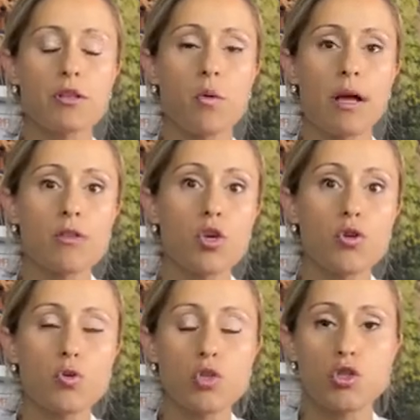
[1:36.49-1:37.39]
the one you're
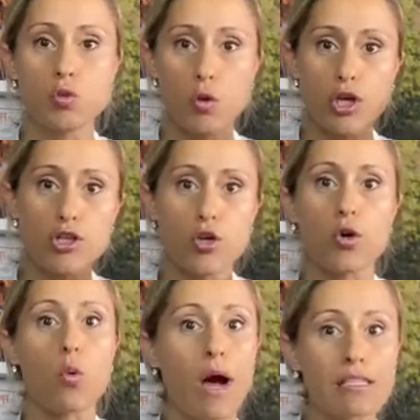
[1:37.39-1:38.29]
using to clean your
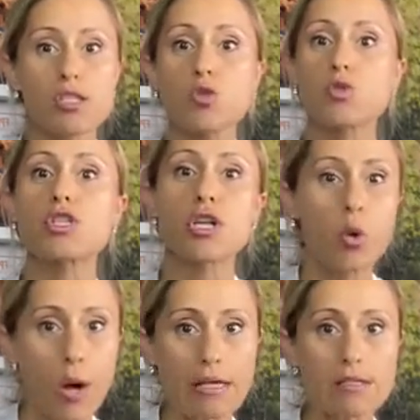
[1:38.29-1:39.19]
glasses or
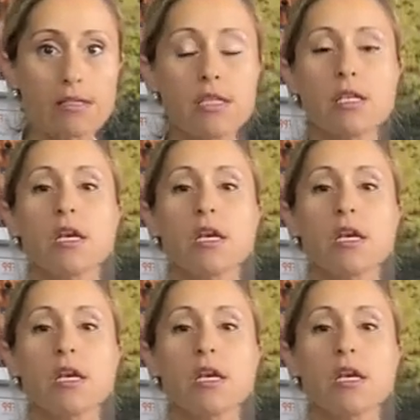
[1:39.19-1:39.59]
sunglasses.